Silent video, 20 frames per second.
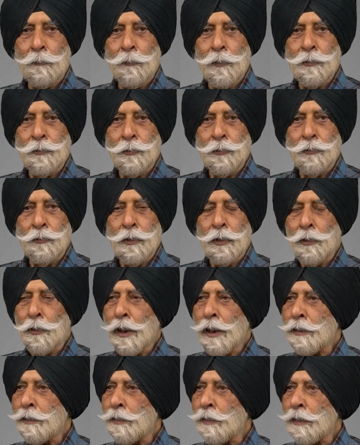which was
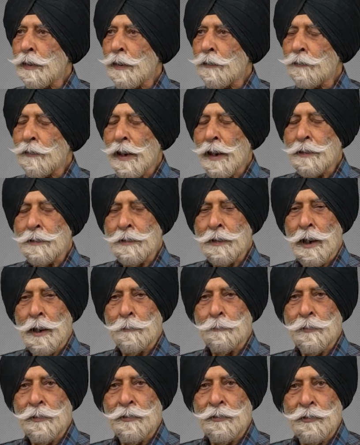located at that
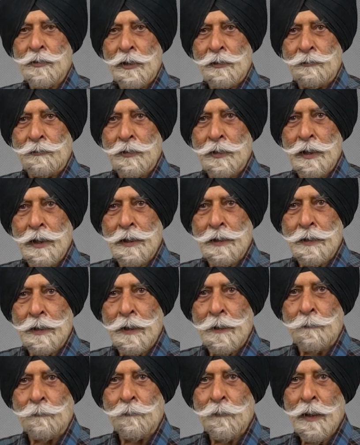time in central
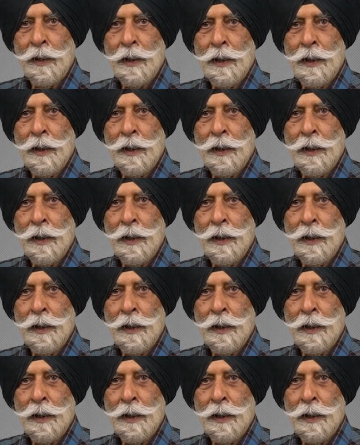India,